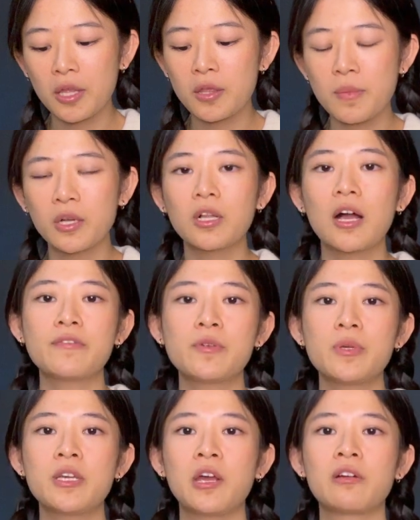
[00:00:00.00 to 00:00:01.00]
middle. I have to
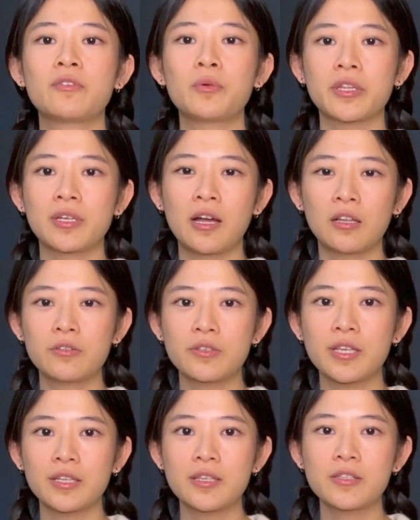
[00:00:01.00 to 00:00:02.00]
be careful with colors
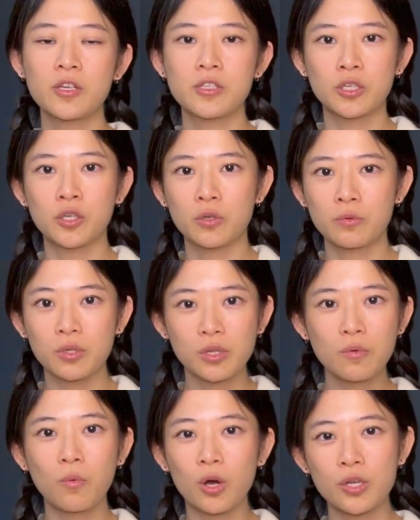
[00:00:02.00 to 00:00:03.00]
like this because it could really
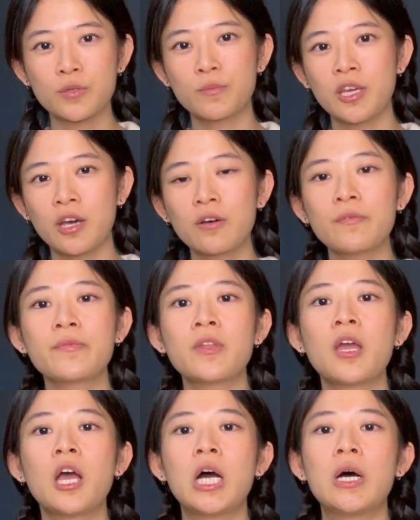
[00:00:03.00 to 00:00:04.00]
wash me out.
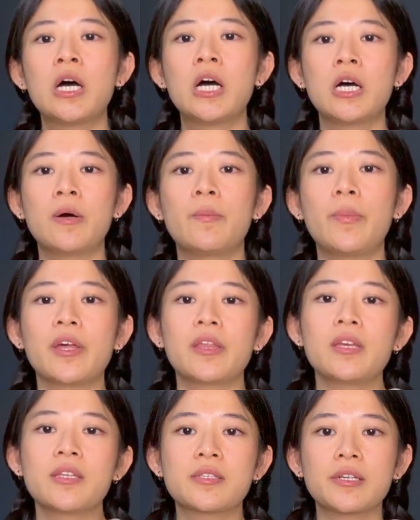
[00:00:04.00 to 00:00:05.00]
But I
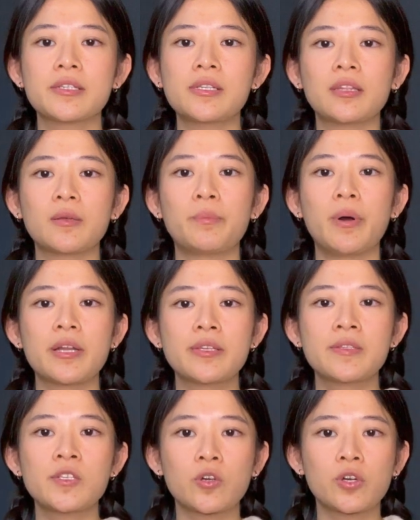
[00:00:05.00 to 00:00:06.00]
think it's nice that the
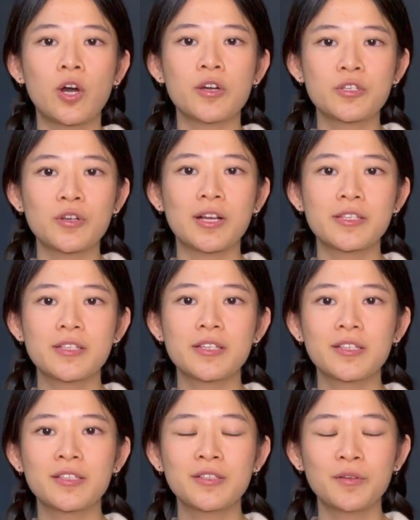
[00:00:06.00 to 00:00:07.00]
buttons are
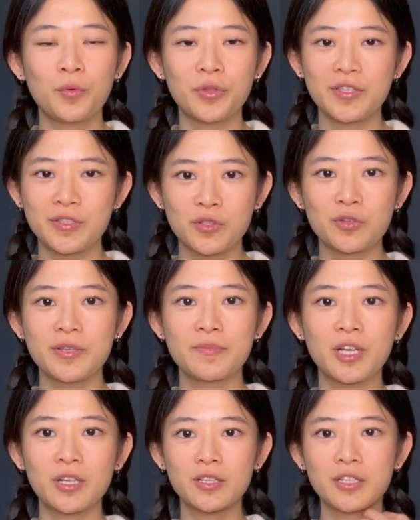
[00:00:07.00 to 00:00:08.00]
contrasting with this cream
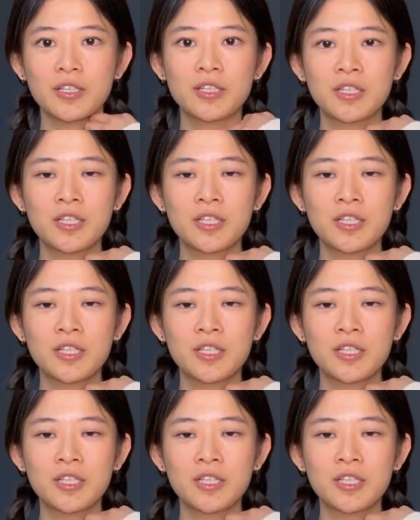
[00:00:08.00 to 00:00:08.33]
color.